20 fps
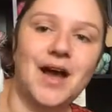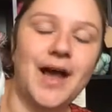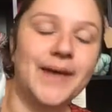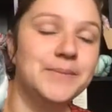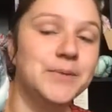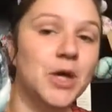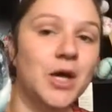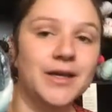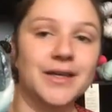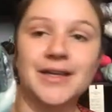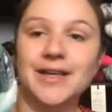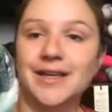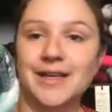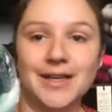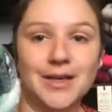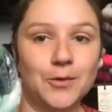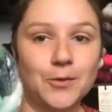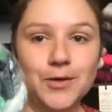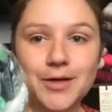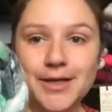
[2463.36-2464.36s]
I'm not
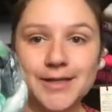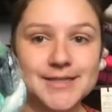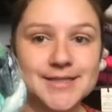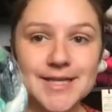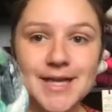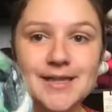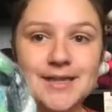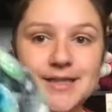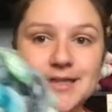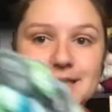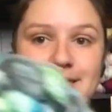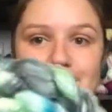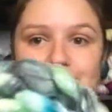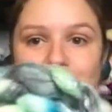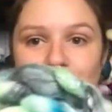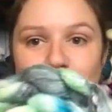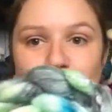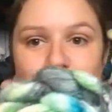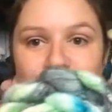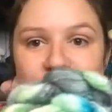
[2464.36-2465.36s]
kidding when I say that
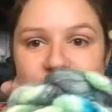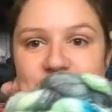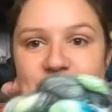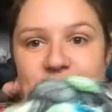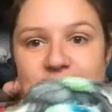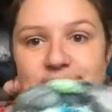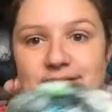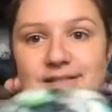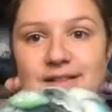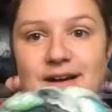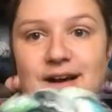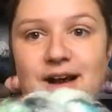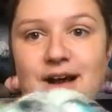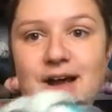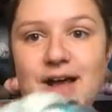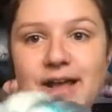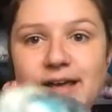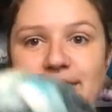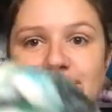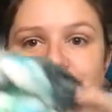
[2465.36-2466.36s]
these are amazing.
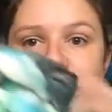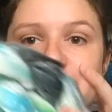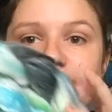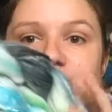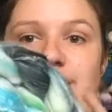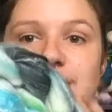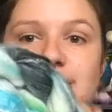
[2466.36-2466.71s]
I